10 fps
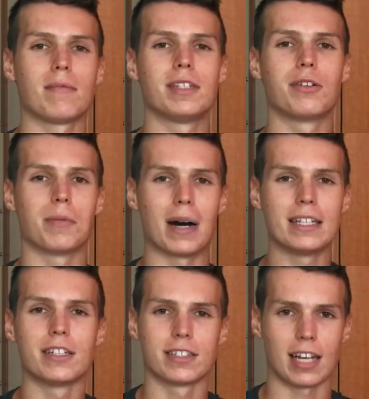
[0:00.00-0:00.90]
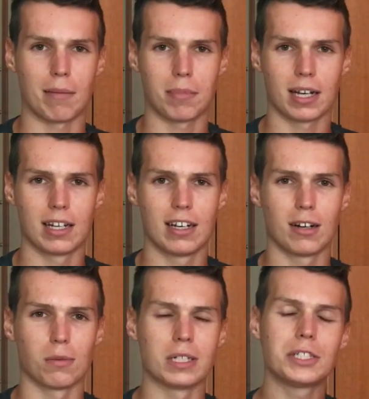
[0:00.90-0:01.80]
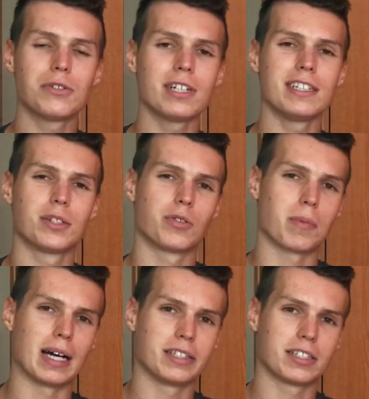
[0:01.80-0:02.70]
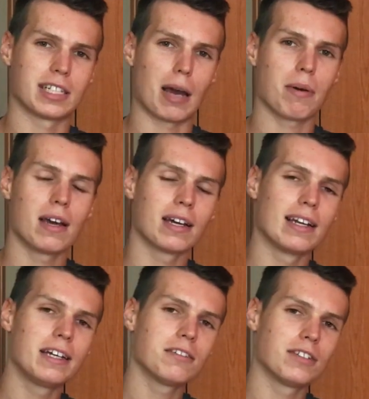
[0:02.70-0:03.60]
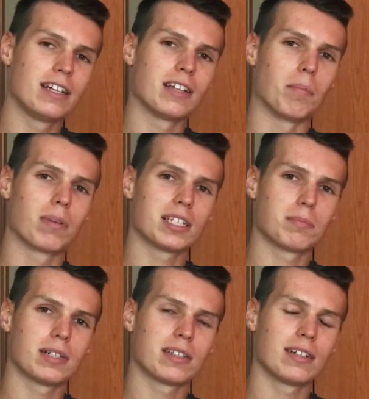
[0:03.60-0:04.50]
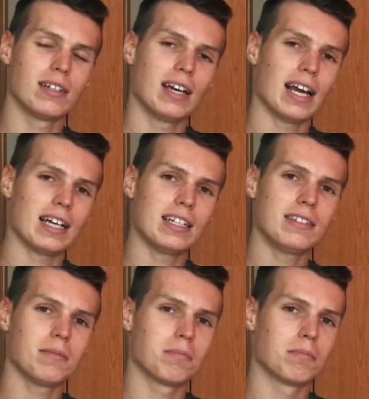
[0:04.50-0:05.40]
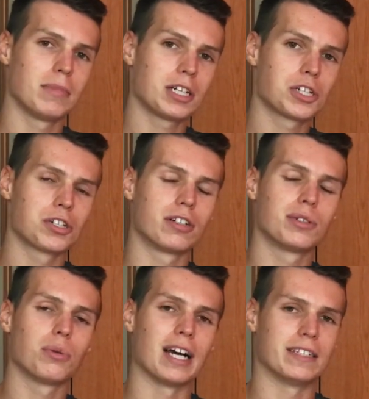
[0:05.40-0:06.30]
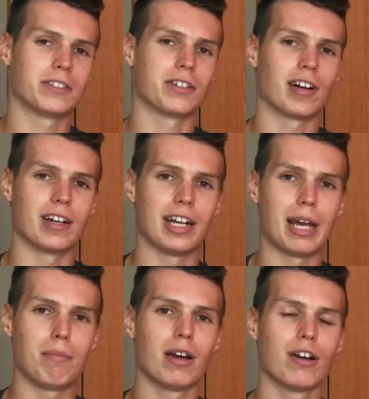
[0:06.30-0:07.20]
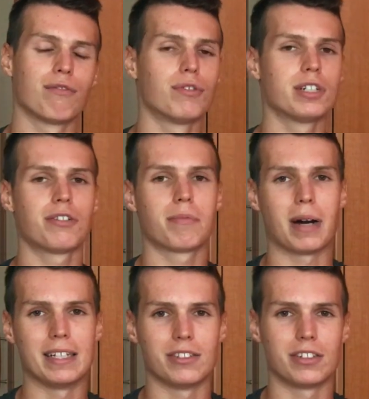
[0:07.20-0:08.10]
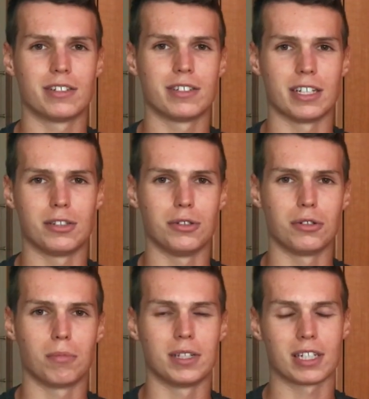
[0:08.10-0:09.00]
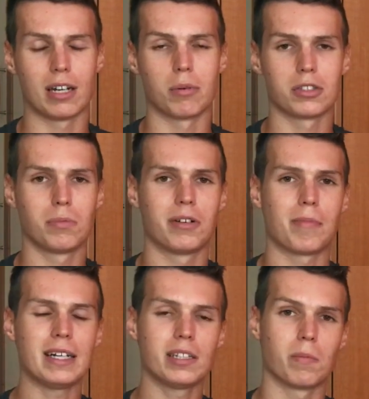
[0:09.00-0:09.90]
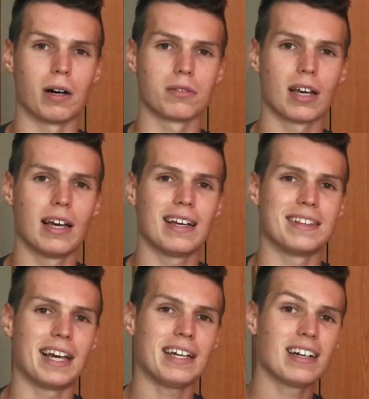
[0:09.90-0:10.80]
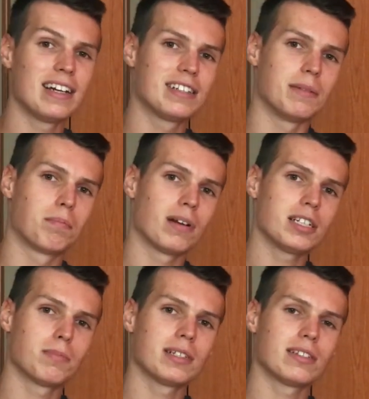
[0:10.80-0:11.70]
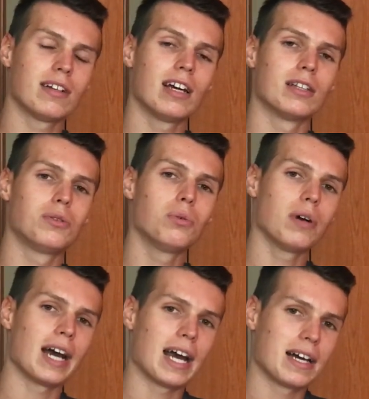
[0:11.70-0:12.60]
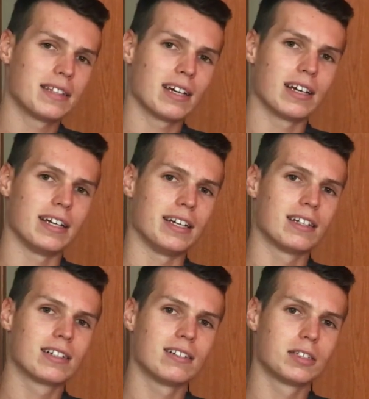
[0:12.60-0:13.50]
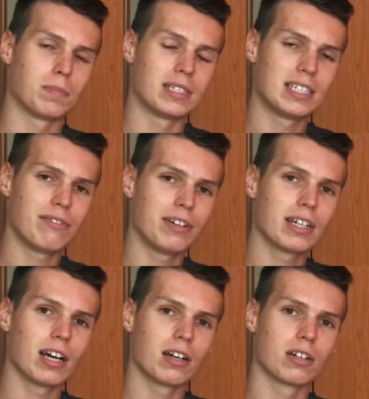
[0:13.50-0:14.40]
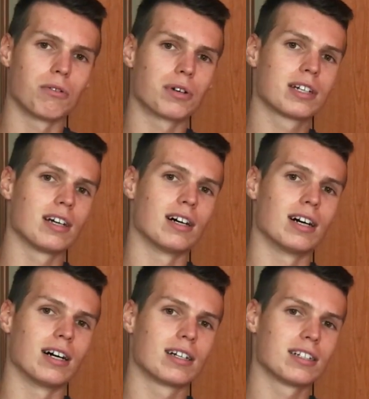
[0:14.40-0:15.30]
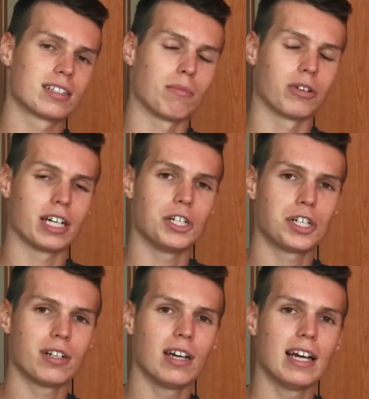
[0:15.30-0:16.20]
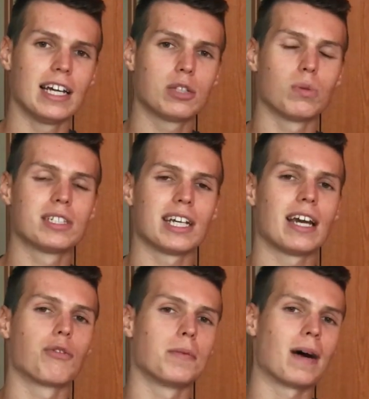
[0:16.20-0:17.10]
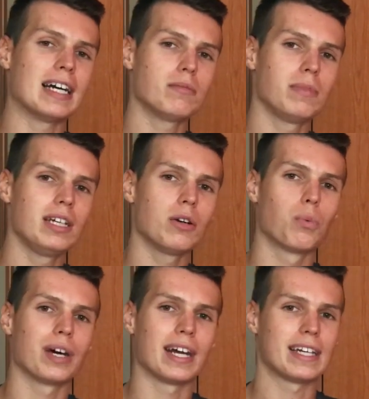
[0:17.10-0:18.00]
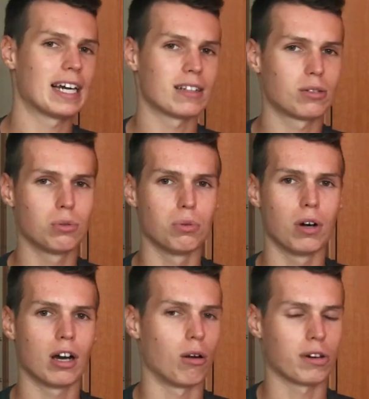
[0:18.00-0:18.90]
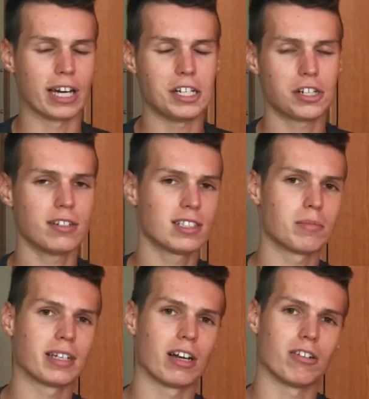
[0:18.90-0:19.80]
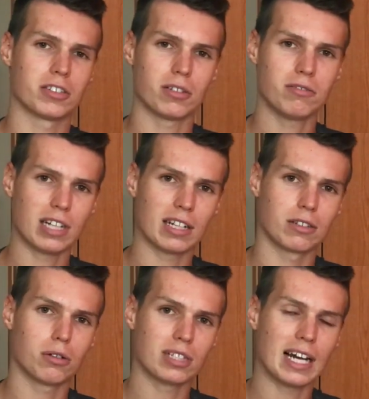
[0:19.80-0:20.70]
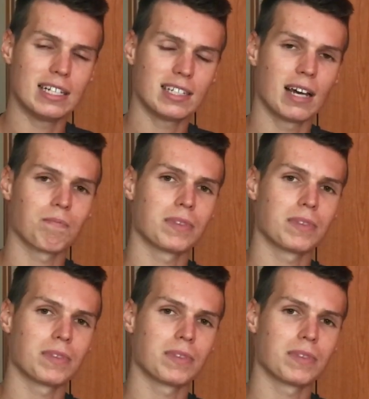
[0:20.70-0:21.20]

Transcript: up the Reminders app. Once you're in the Reminders app, click on the little plus button and make sure to enter a name for the reminder that you basically want to be reminded about. Then click the plus button to add a specific work uh, custom location, it will say remind me when I get to location, something along those, those lines,